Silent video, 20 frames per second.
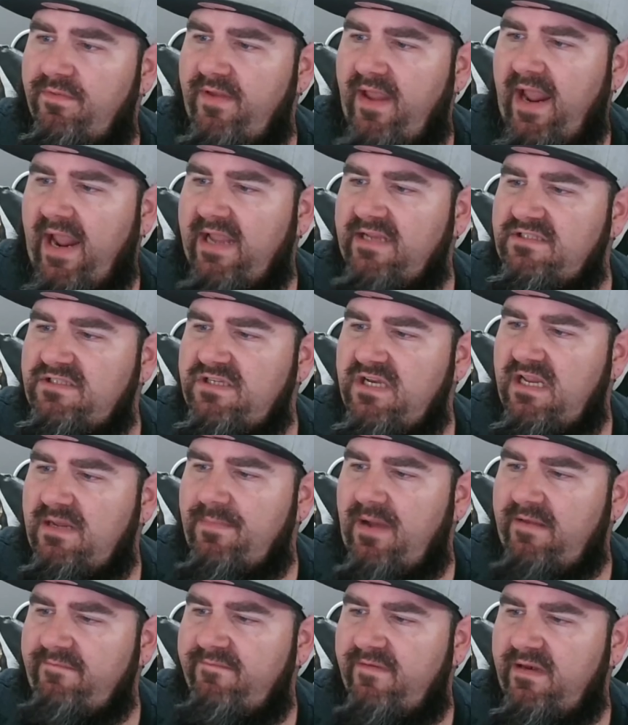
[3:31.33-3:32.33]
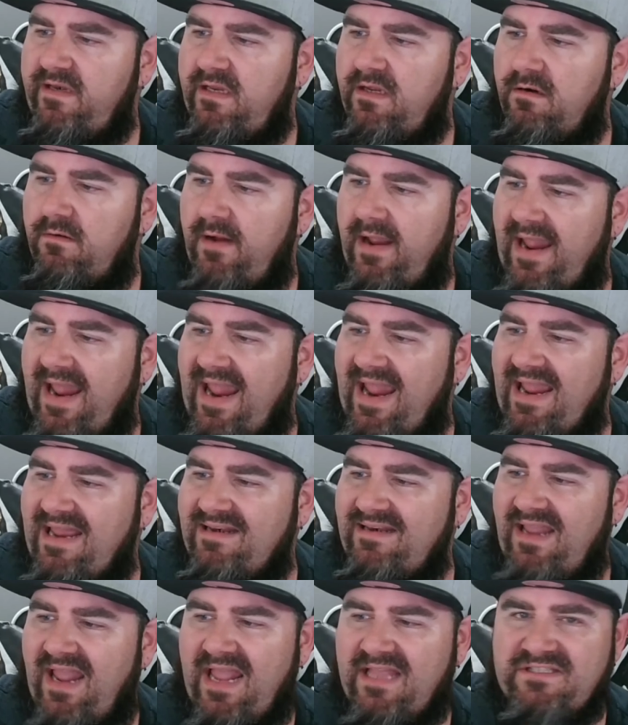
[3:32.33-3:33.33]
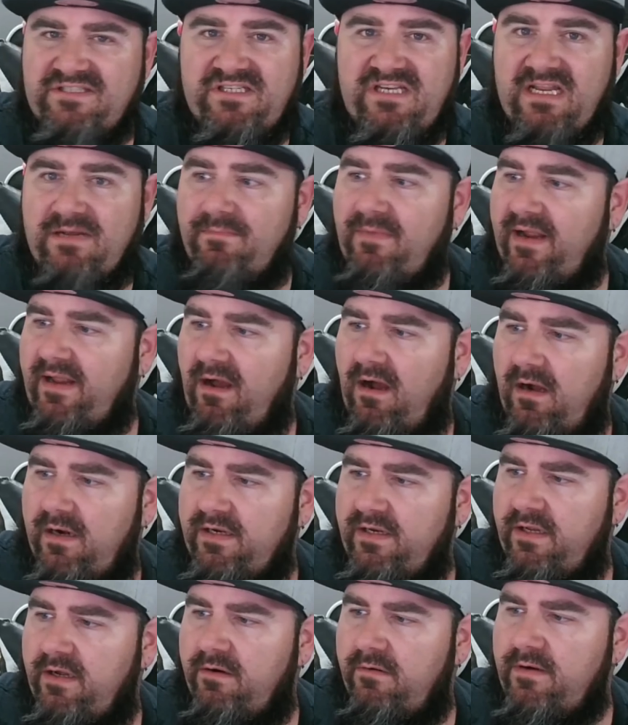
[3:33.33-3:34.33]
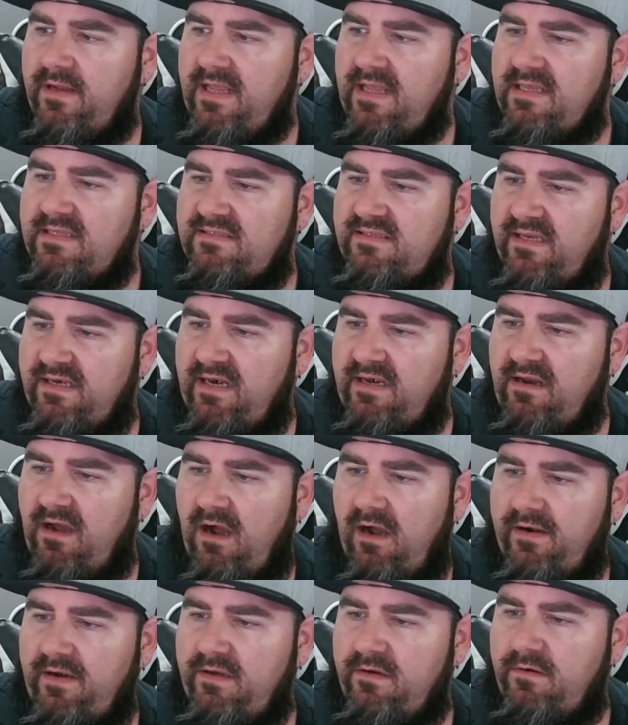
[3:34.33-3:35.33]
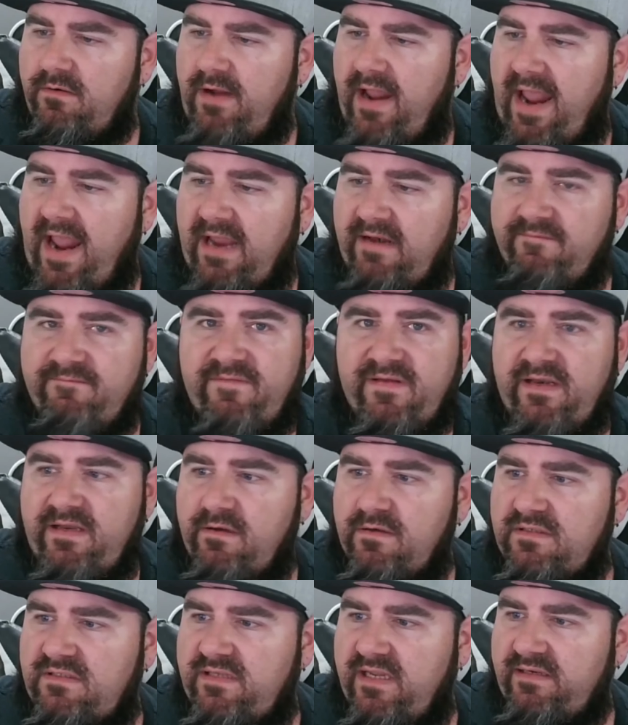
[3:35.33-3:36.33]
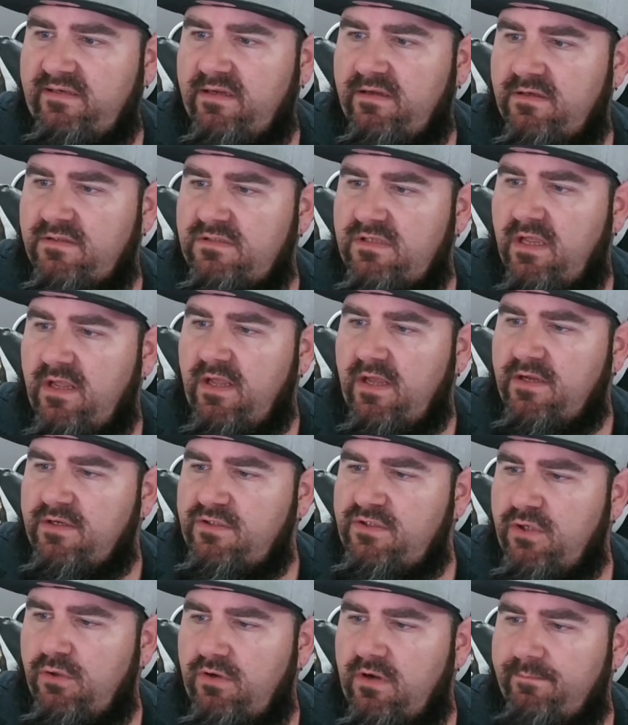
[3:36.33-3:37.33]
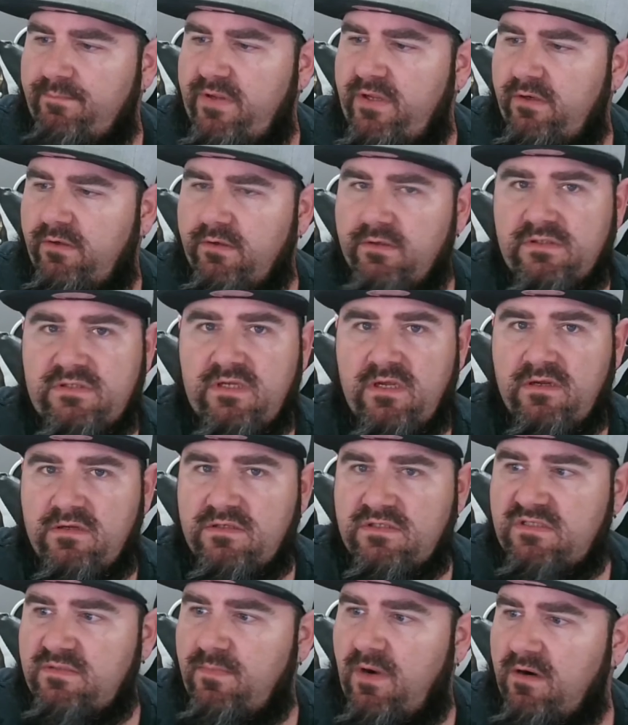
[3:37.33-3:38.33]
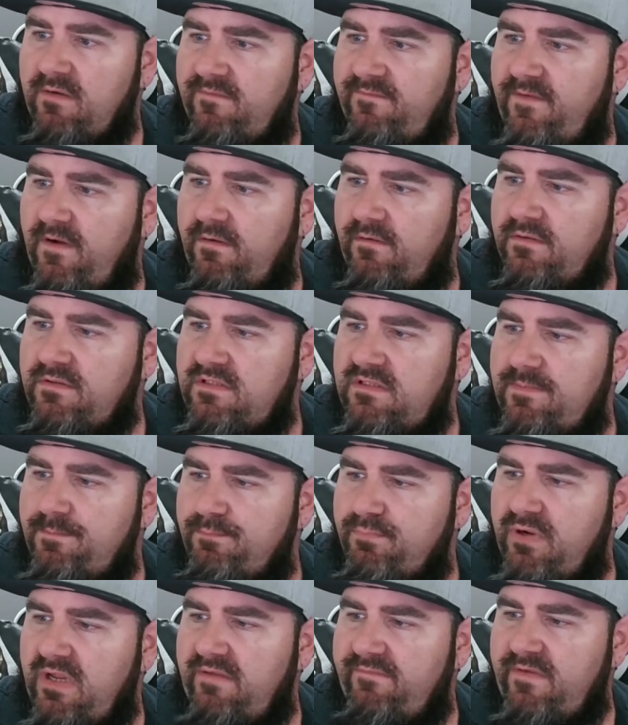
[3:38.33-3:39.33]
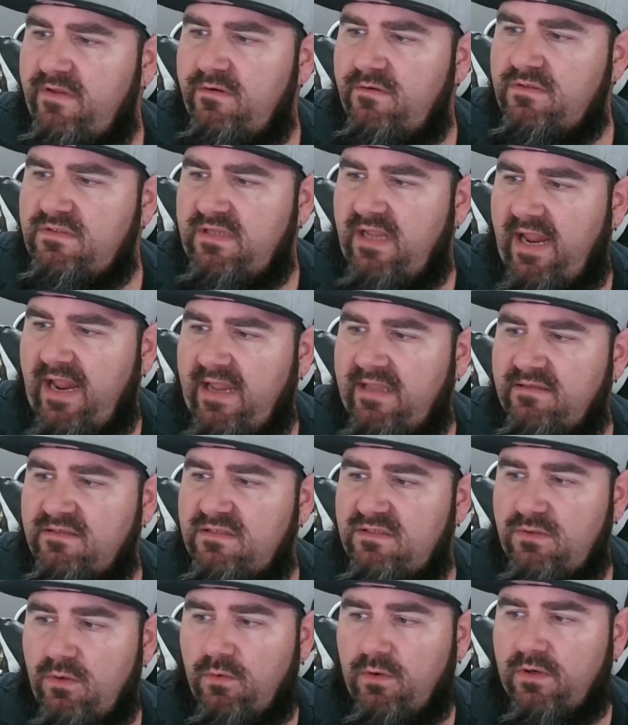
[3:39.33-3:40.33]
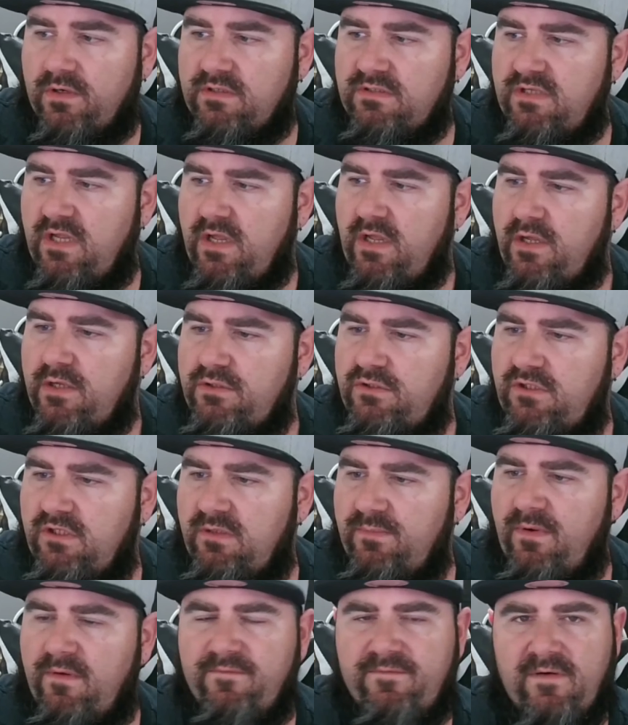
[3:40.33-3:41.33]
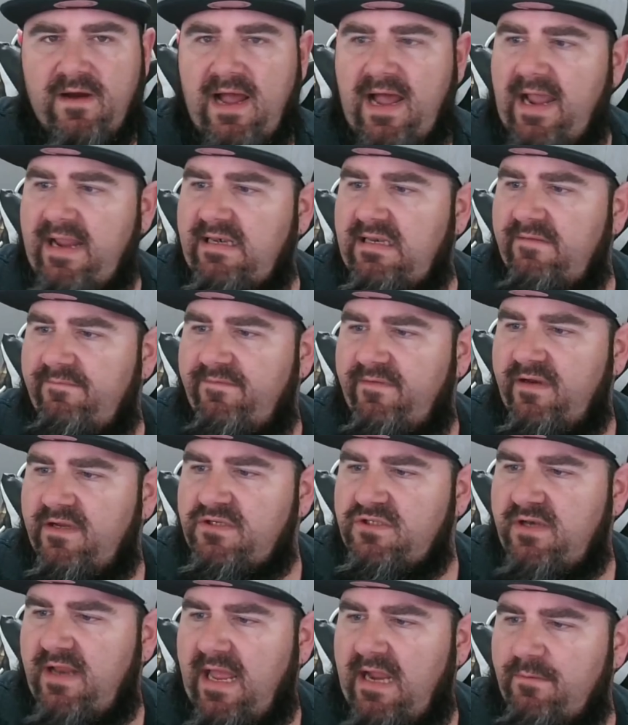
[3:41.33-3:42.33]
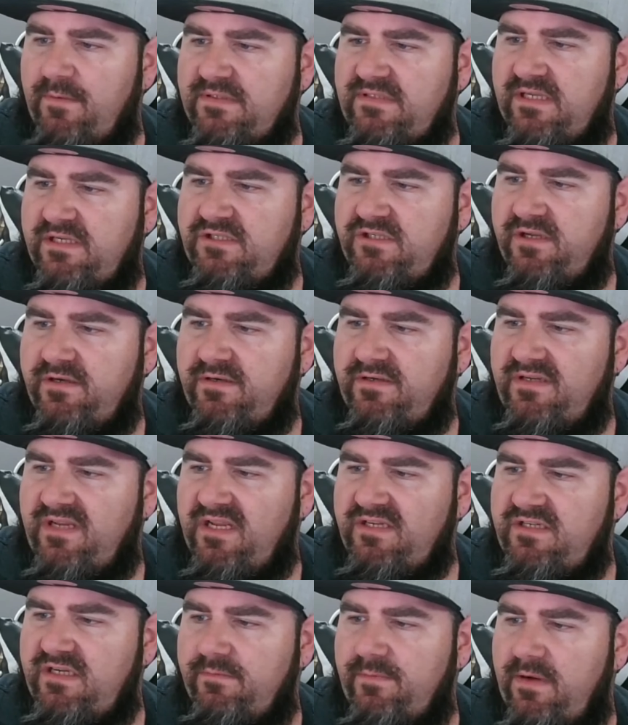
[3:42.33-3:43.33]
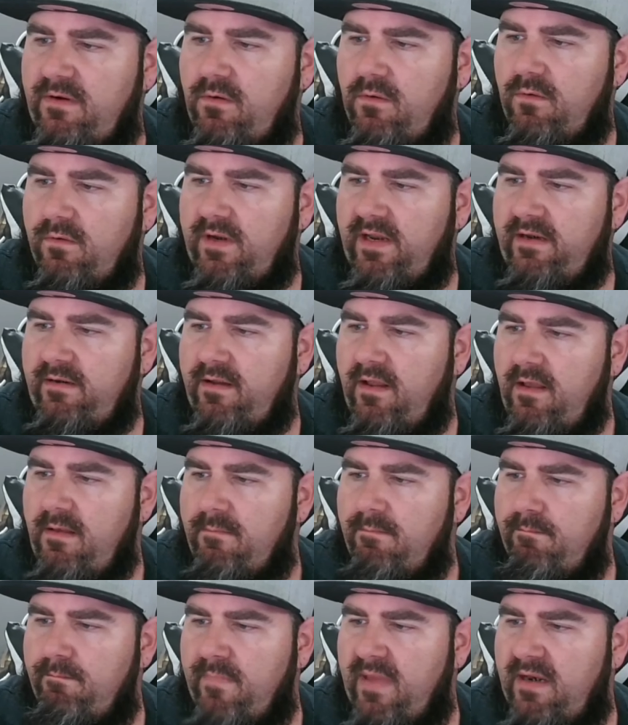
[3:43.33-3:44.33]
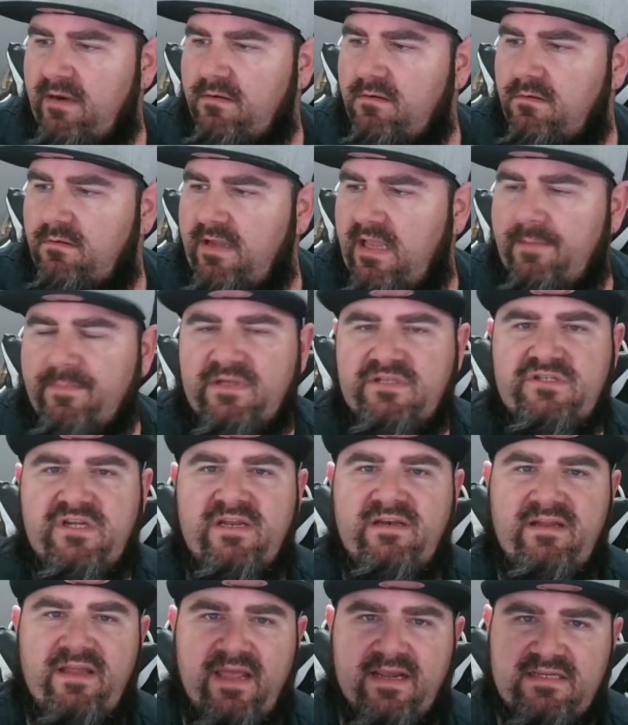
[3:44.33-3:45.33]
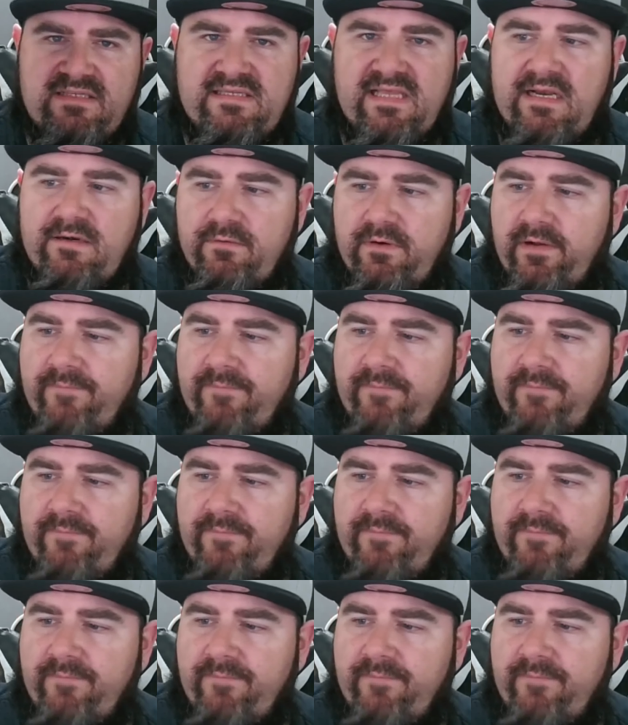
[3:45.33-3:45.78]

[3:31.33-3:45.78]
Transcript: HDMI video and HDMI audio, sending audio and video signals to computers, smartphones, previews, and stores, suitable for high definition acquisition, teaching, recording, medical imaging, etc.